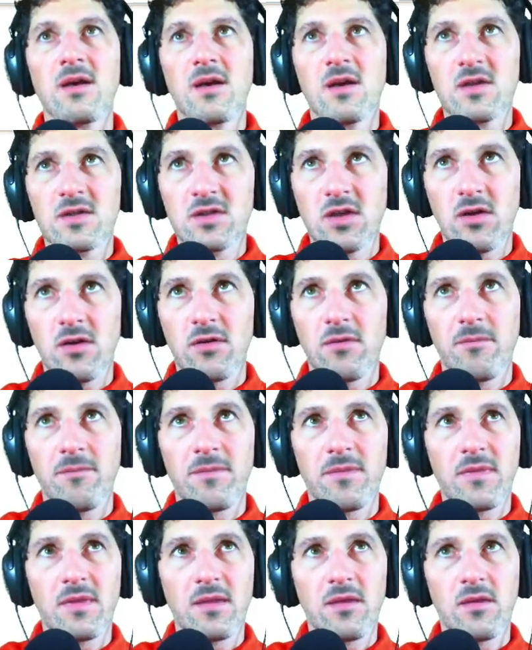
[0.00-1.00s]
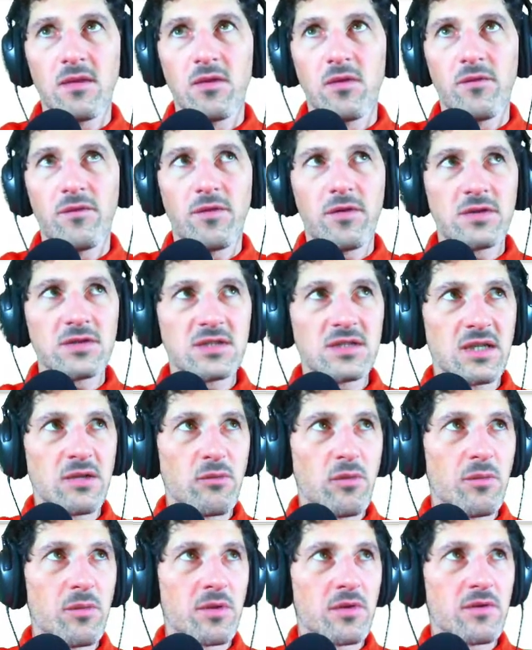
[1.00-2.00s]
So the first thing
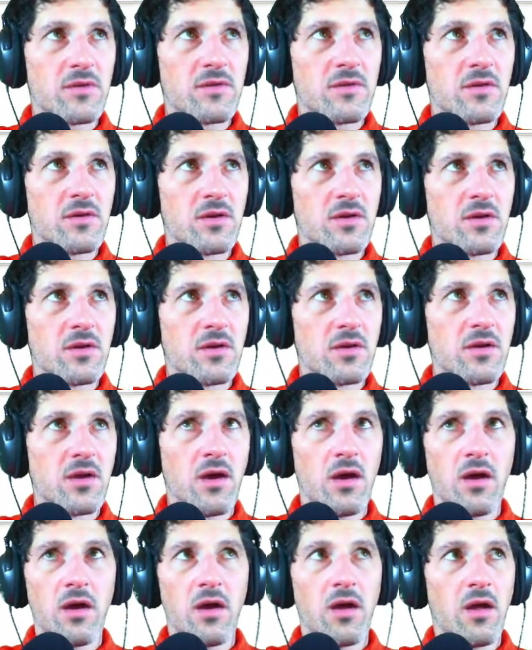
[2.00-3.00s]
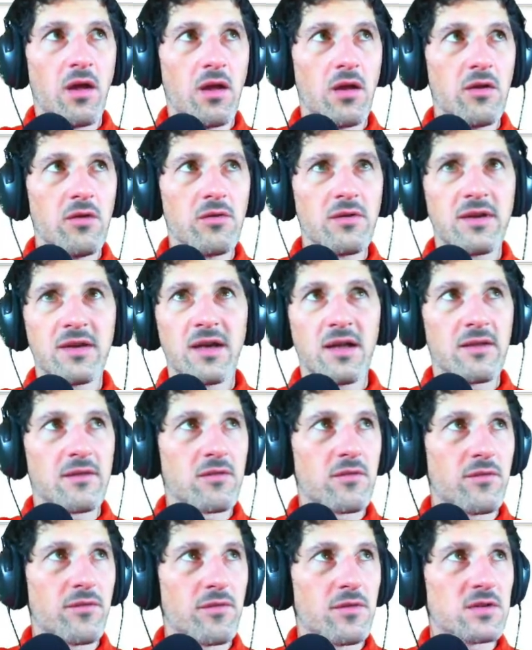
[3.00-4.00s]
we want to look at.
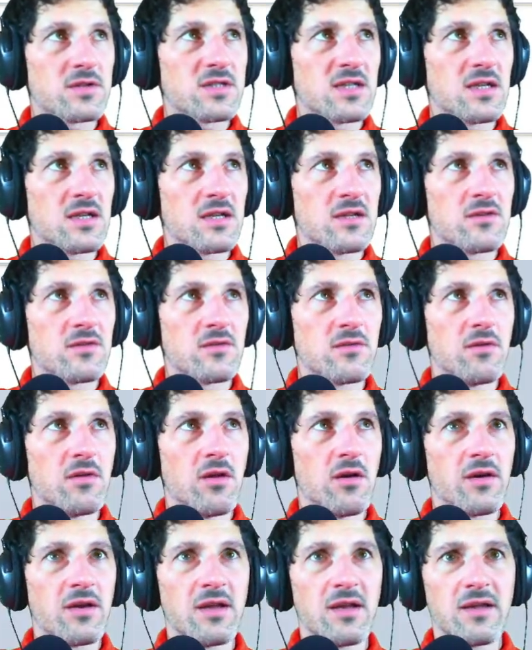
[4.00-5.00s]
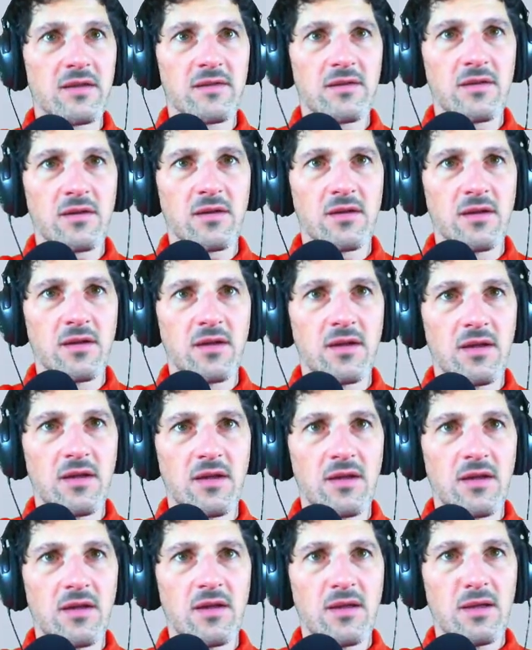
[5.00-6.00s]
So first, I need to log in as an
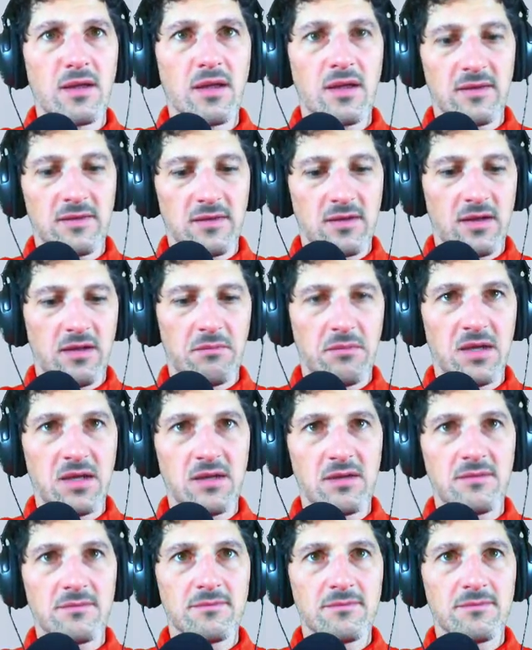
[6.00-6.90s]
admin.